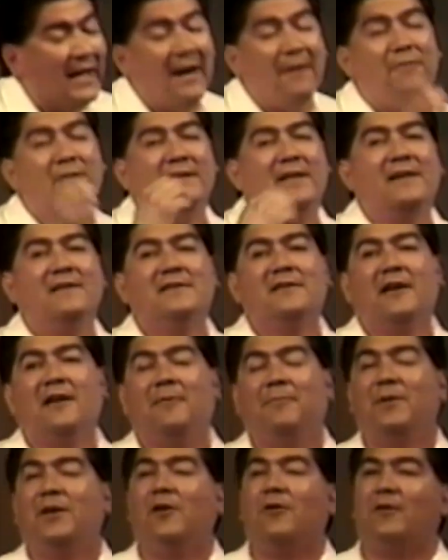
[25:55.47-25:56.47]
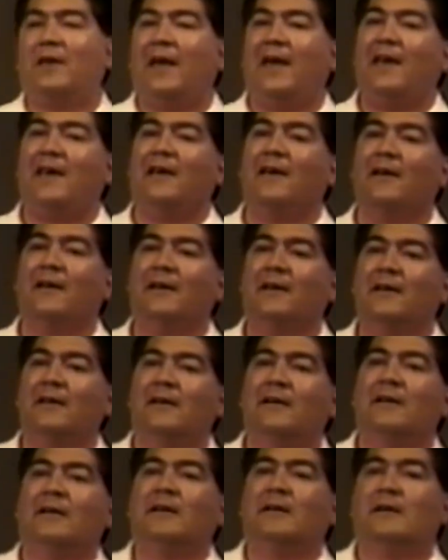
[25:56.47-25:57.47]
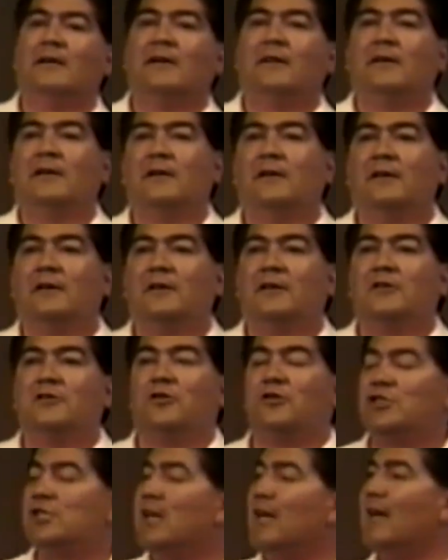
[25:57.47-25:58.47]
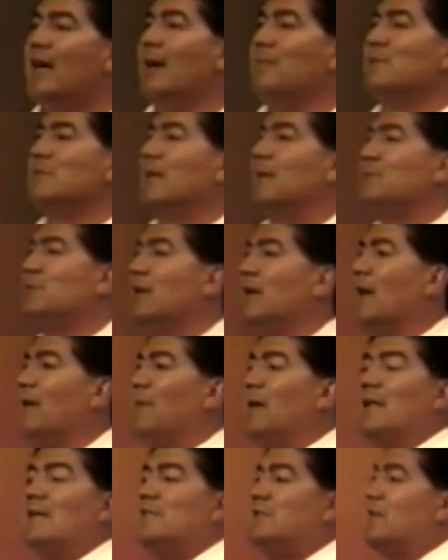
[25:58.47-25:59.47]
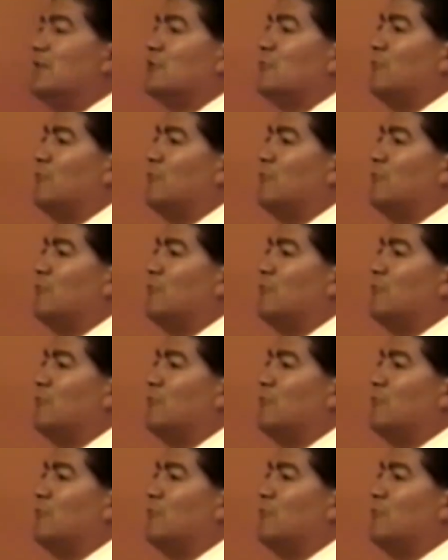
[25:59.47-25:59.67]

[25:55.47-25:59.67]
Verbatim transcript: everything is going to be okay. So she comes up to him. He's just